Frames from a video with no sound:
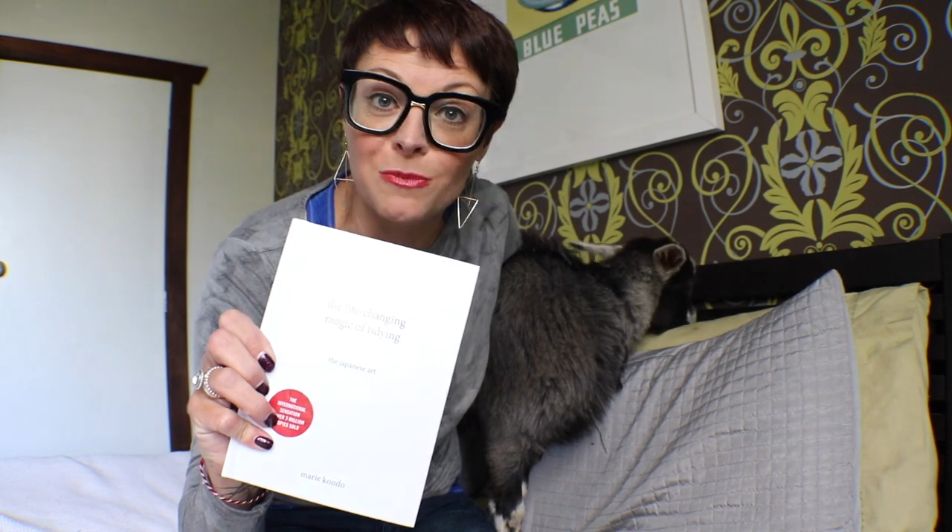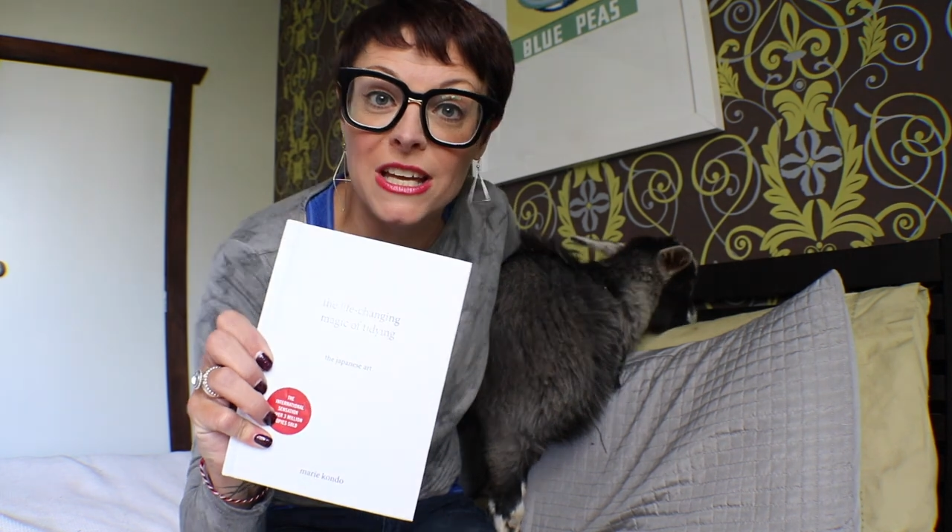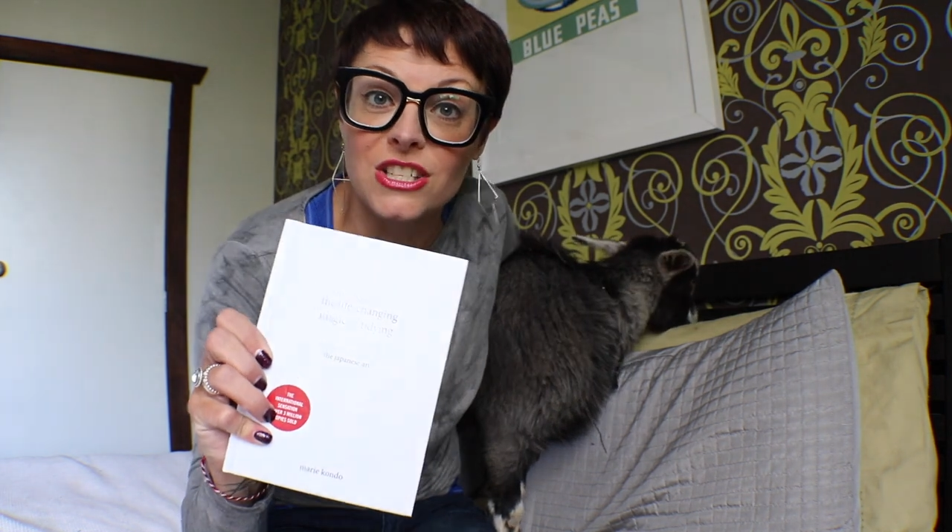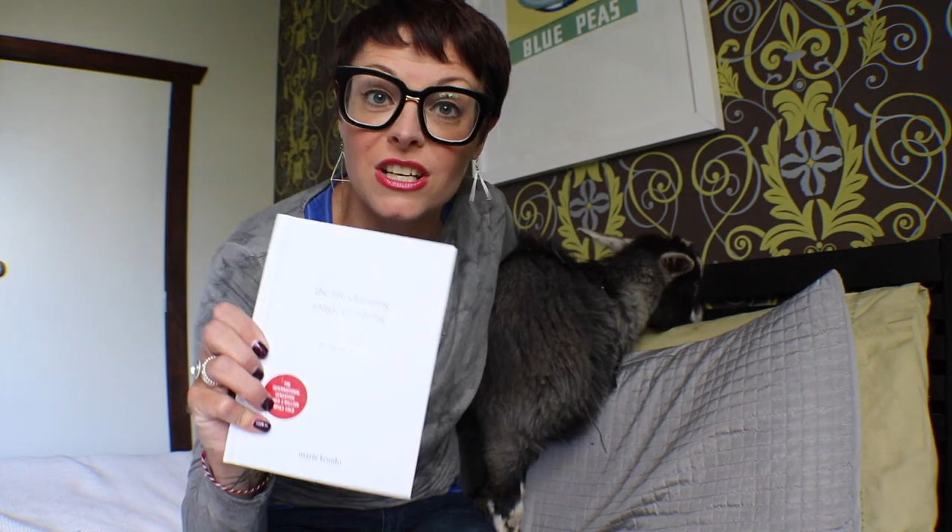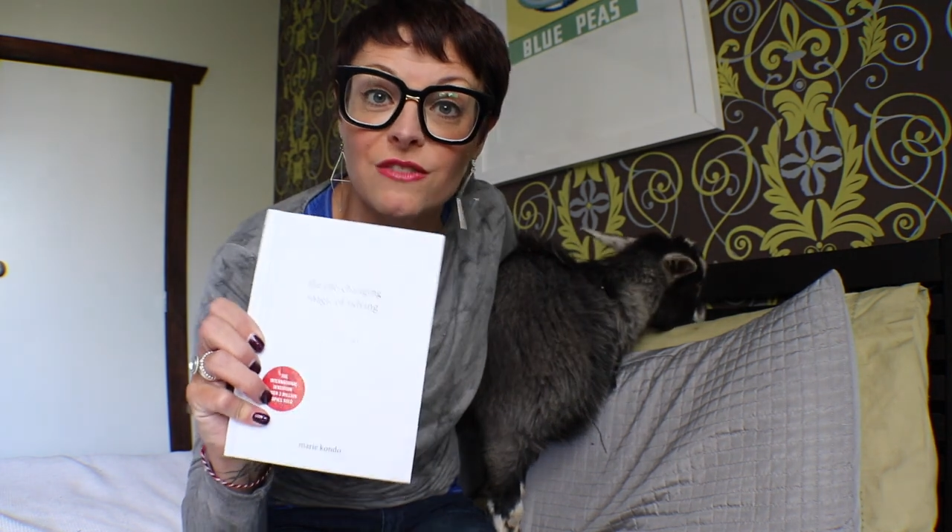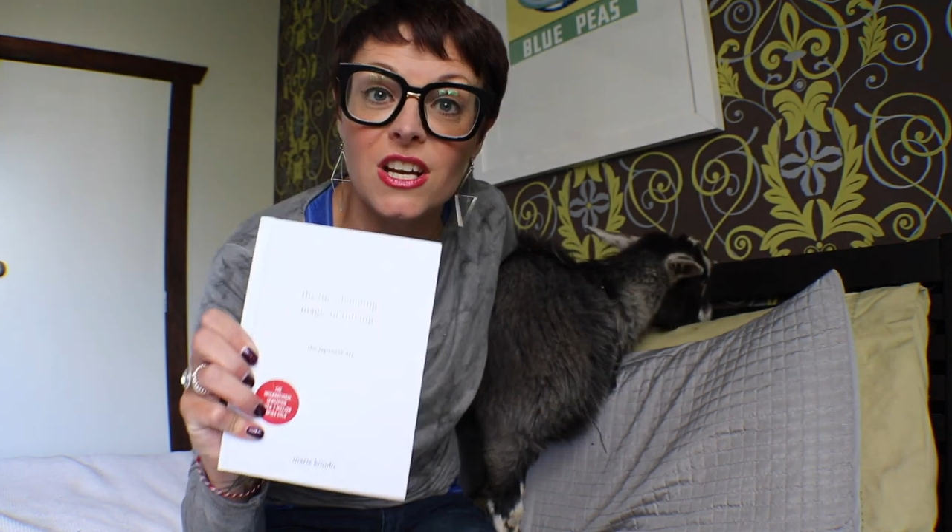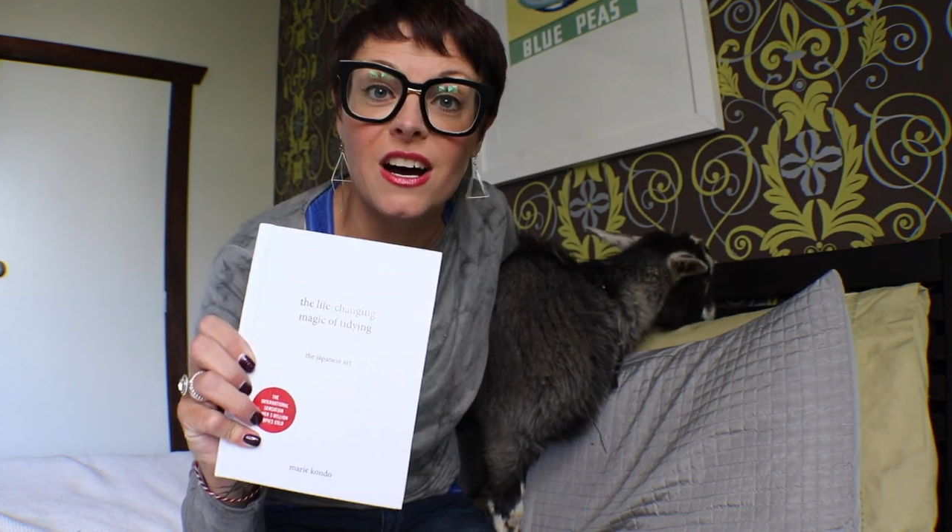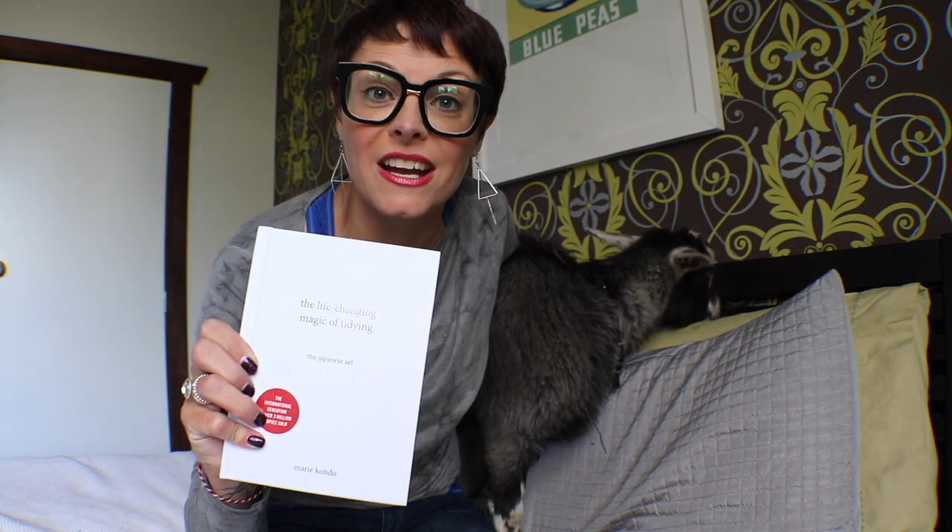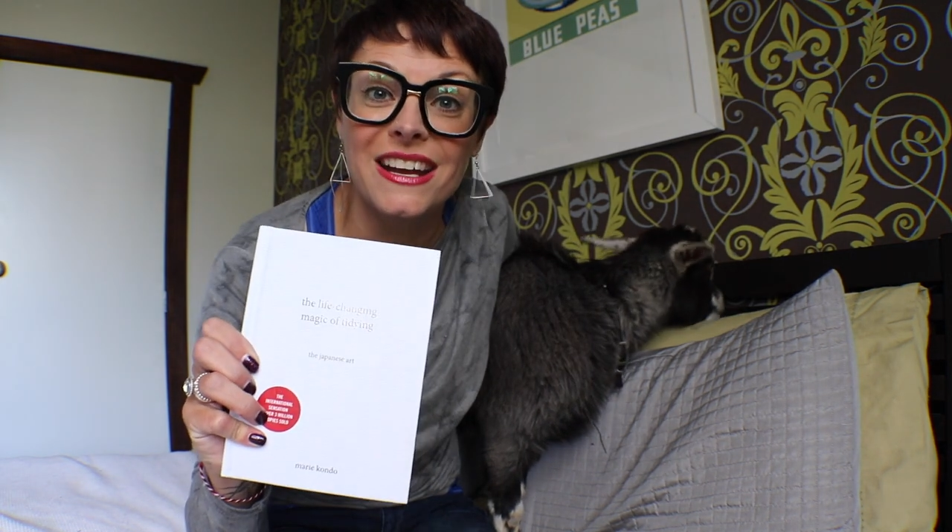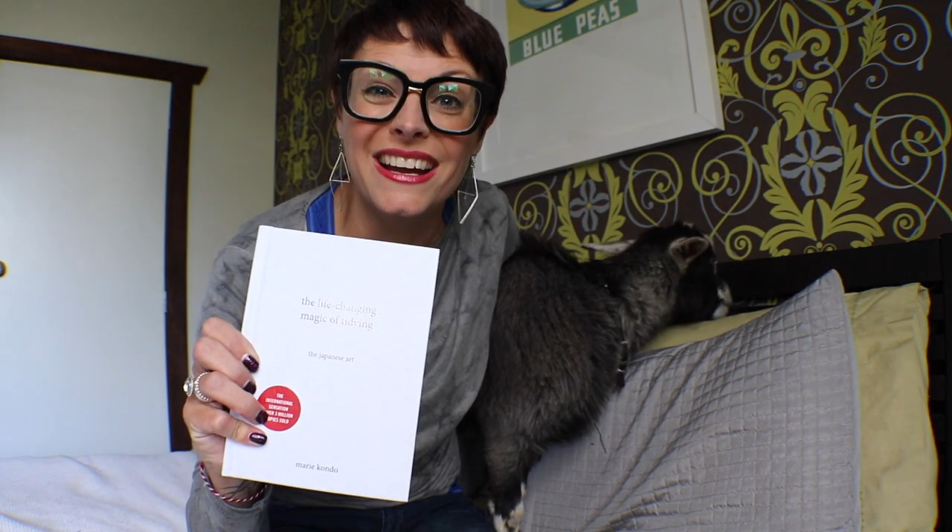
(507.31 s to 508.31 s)
Magic of
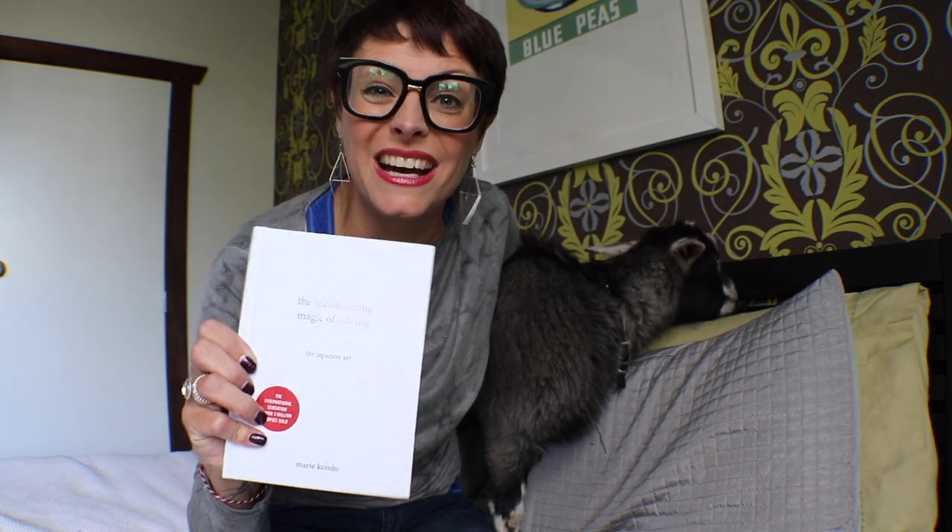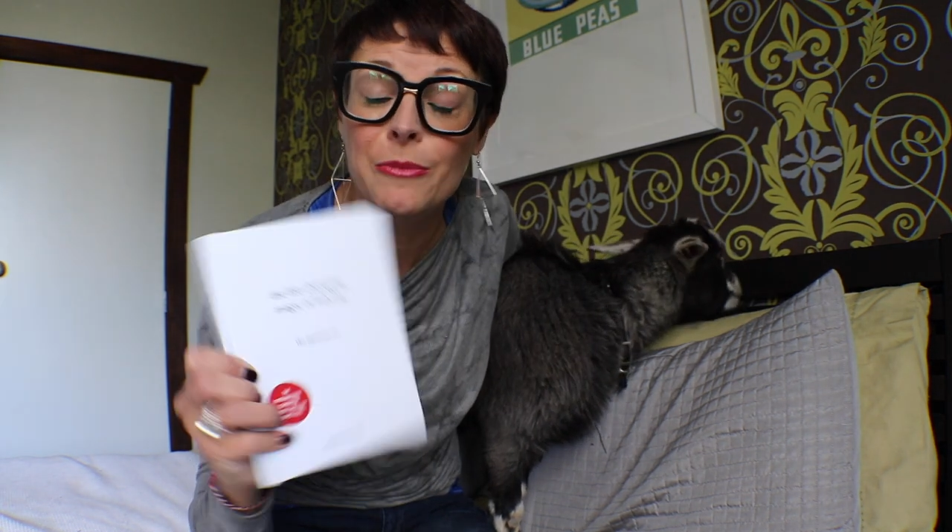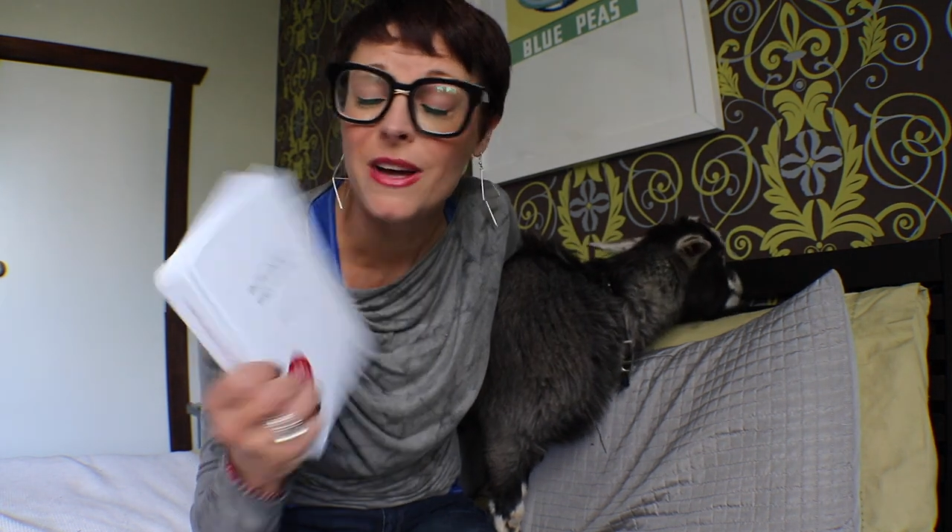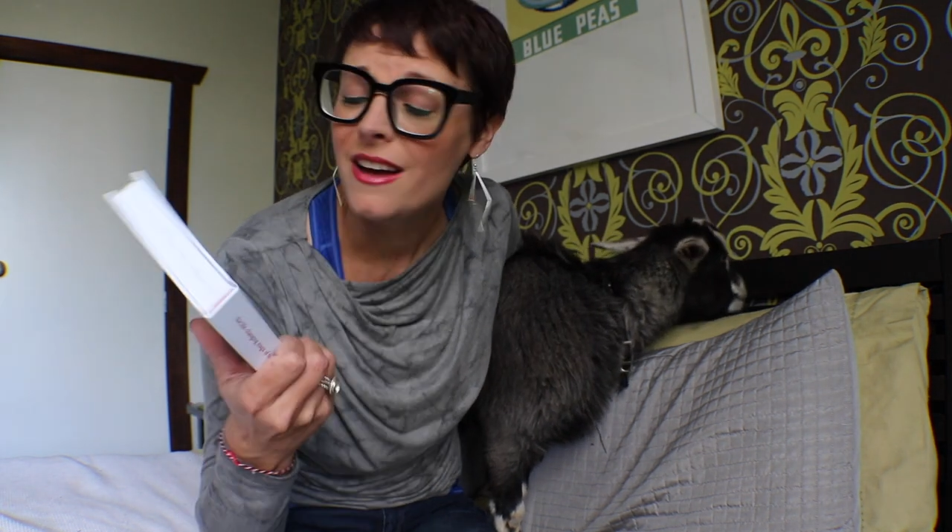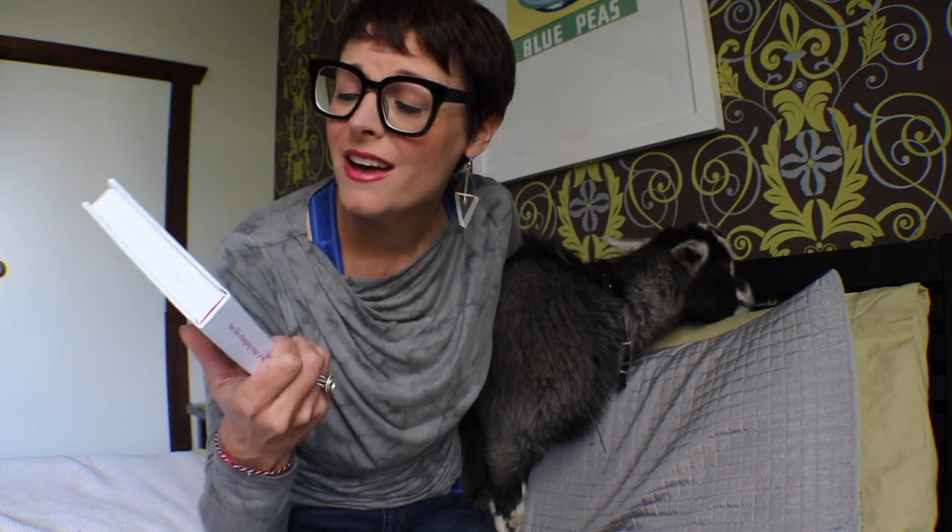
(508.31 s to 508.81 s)
Tidying Up,